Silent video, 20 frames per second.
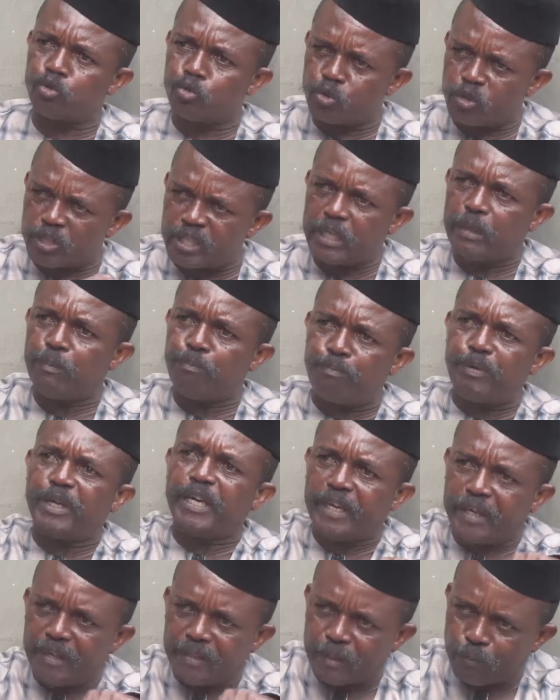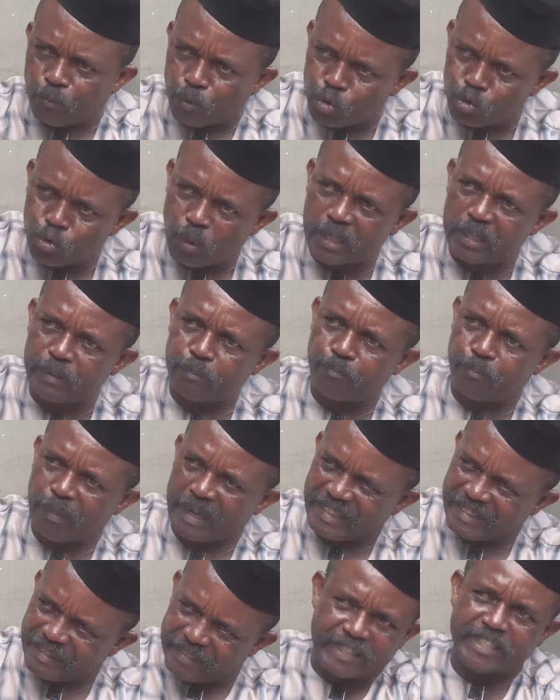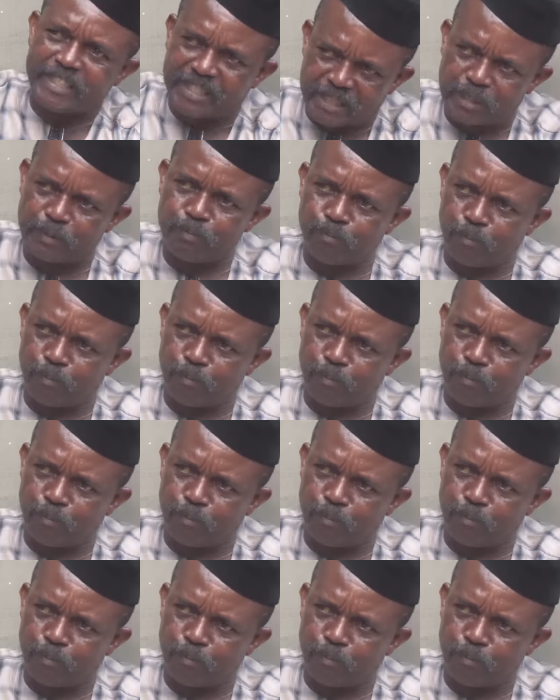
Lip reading: should still be in the mortuary by this